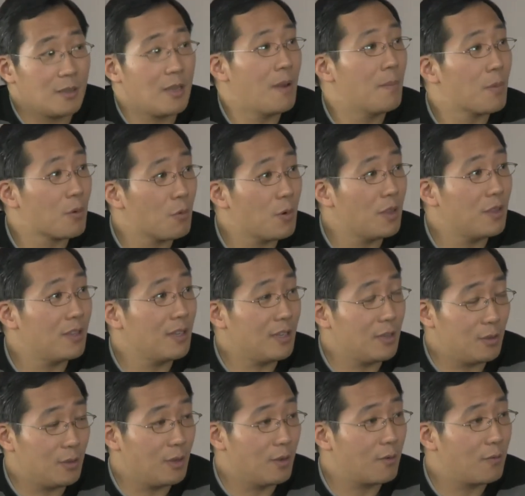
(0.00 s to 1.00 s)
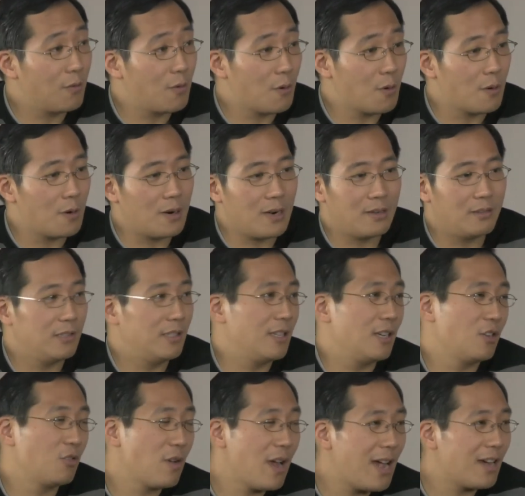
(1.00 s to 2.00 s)
number one thing you look for i would
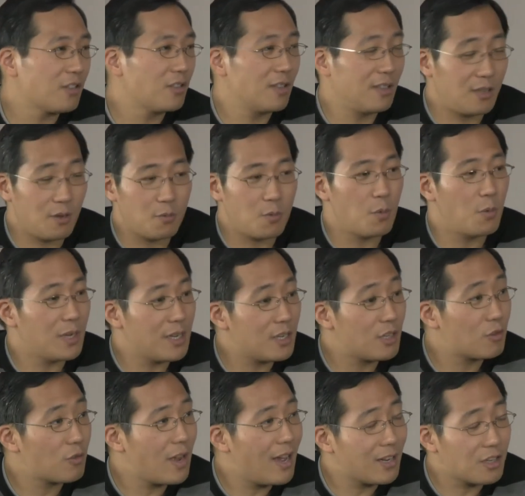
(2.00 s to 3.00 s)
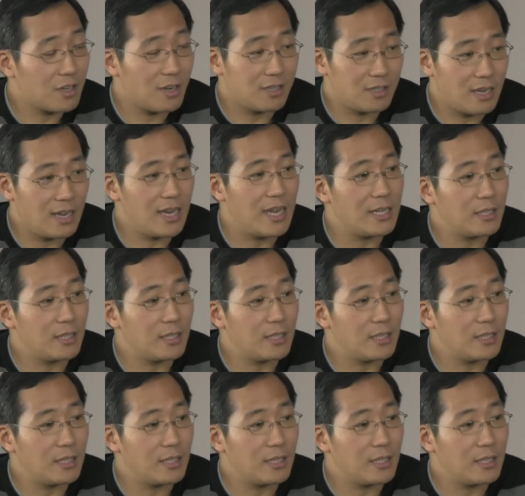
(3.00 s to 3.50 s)
say traction they say well what is traction i say